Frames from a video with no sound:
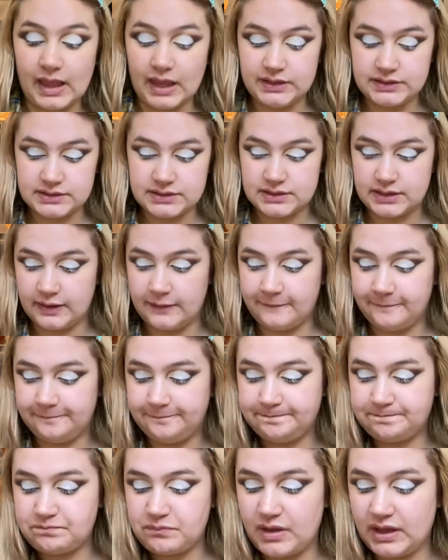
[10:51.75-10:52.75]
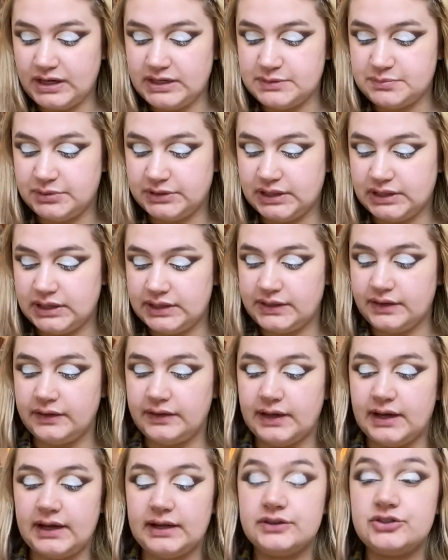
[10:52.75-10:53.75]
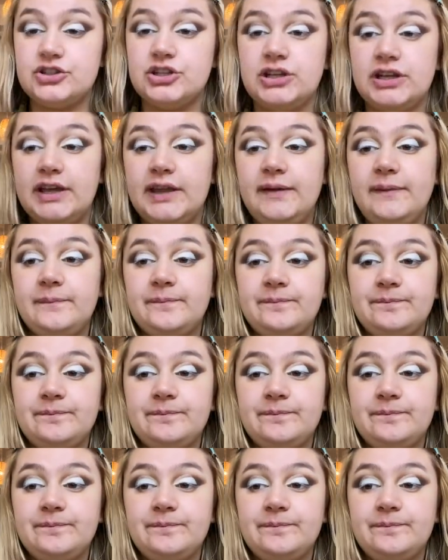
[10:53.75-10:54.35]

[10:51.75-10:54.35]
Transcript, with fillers: So I need to put the lid on that actually.